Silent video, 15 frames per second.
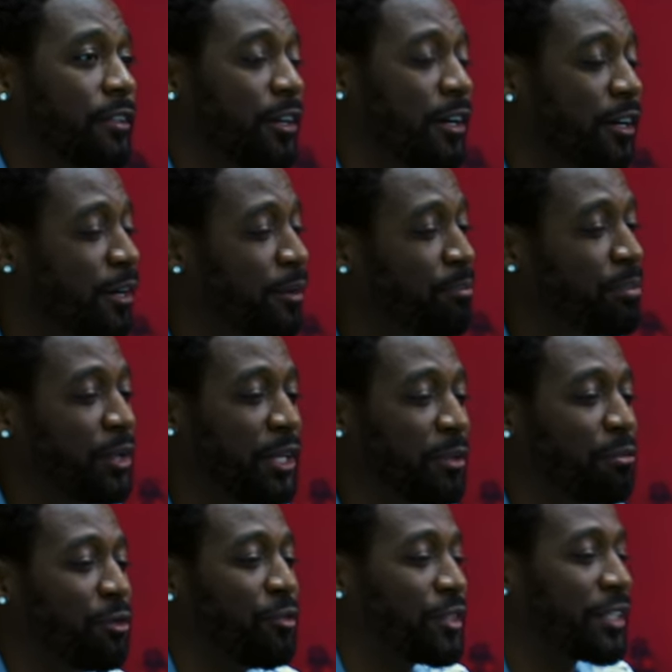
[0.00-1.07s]
uh, put
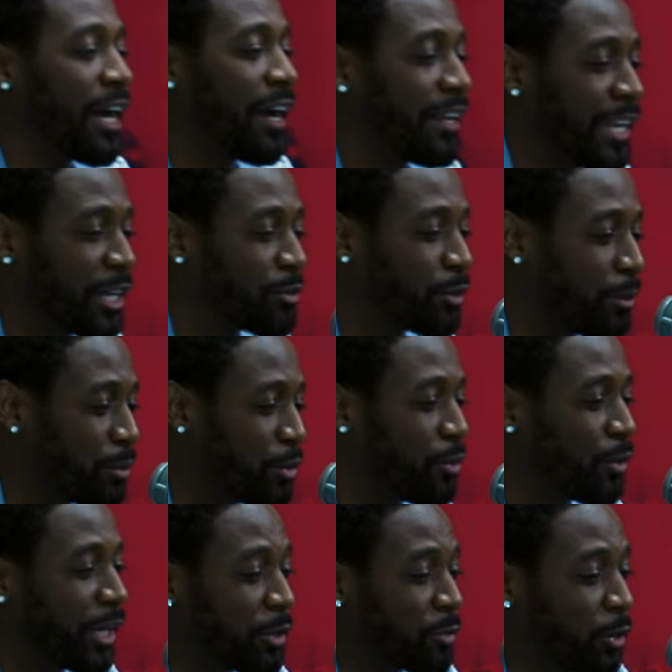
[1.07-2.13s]
these movies out, and that's what I'm
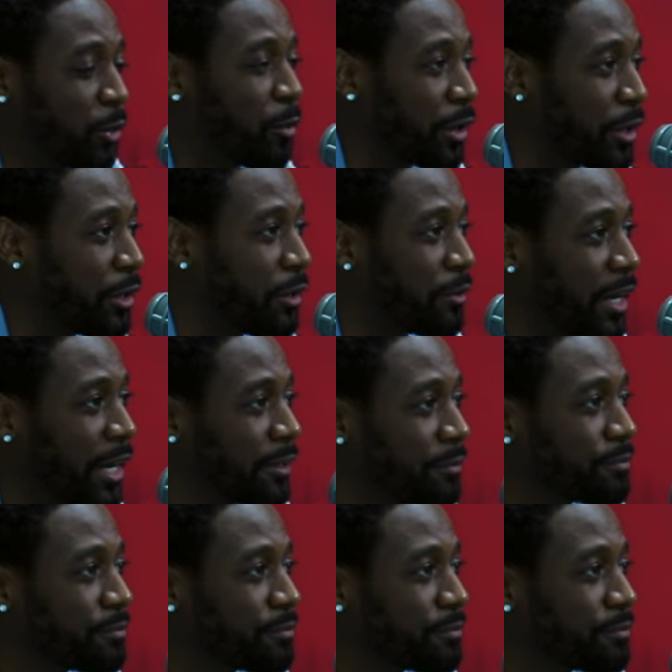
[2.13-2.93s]
doing. That's what I'm working on now.